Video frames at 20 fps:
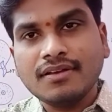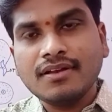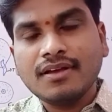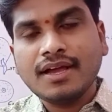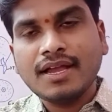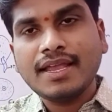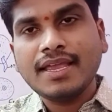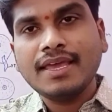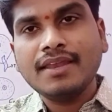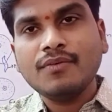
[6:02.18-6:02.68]

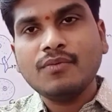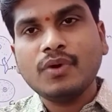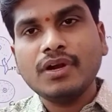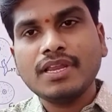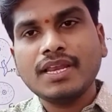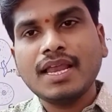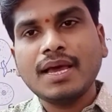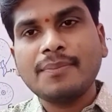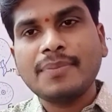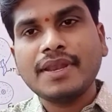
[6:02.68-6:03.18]
again what will
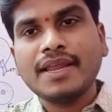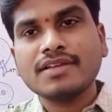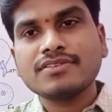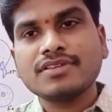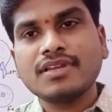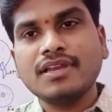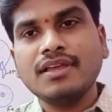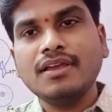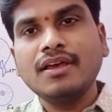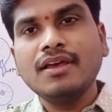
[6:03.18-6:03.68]
happen
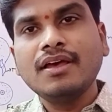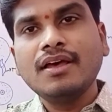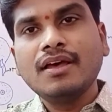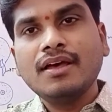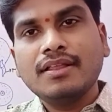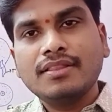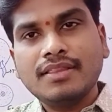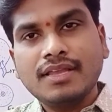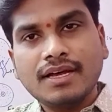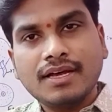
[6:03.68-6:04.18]
actually?
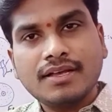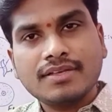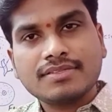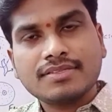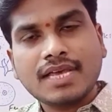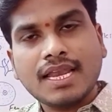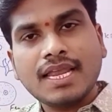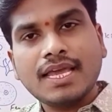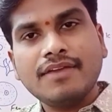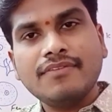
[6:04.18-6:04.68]
The
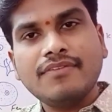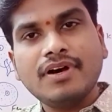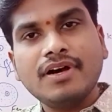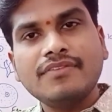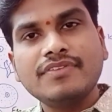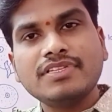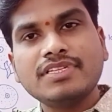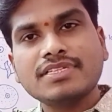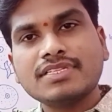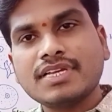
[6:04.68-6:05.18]
saliva
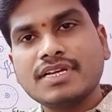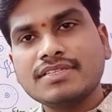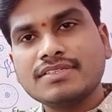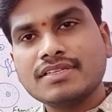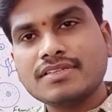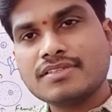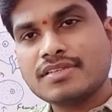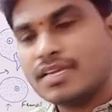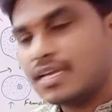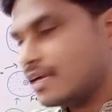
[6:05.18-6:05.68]
which is
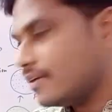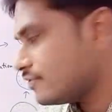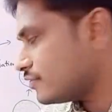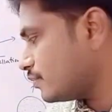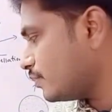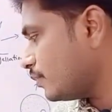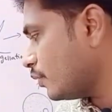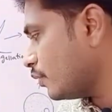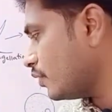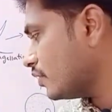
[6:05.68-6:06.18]
consisting of
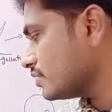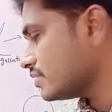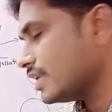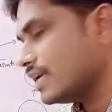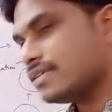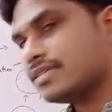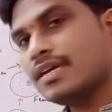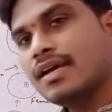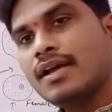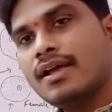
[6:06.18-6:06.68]

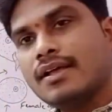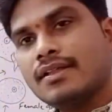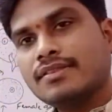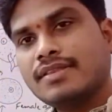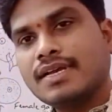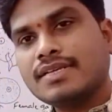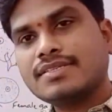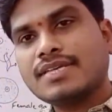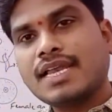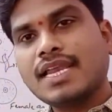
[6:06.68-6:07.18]
sporozoites, that
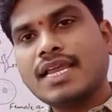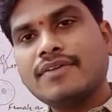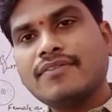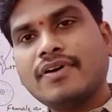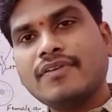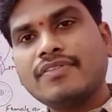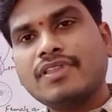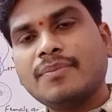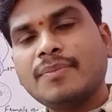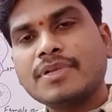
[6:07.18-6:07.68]
saliva
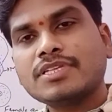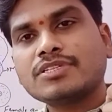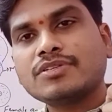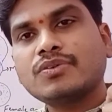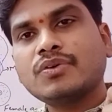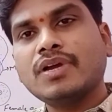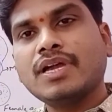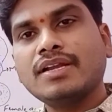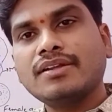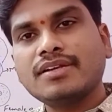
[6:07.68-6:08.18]
of the
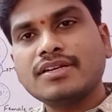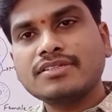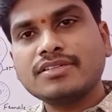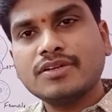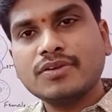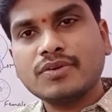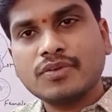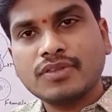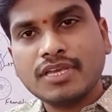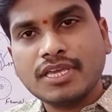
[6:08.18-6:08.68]
mosquito enters
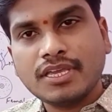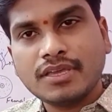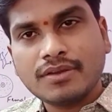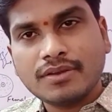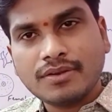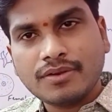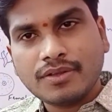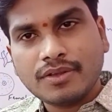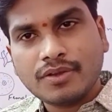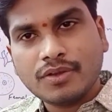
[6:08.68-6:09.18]
into the
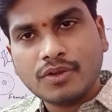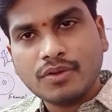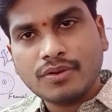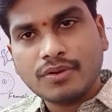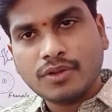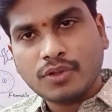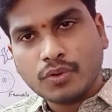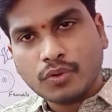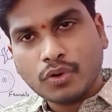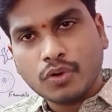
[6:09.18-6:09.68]

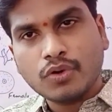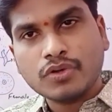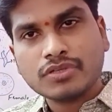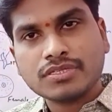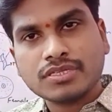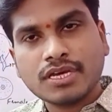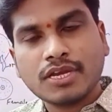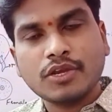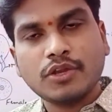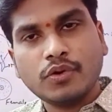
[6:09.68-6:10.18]
new host
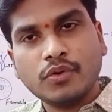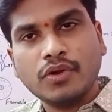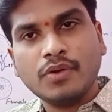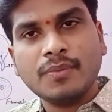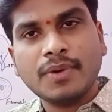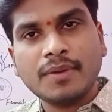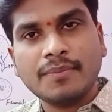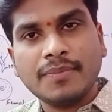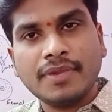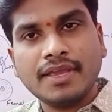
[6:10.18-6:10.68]
or new
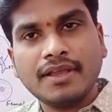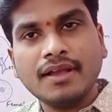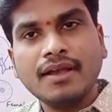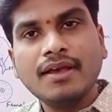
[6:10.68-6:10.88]
human being.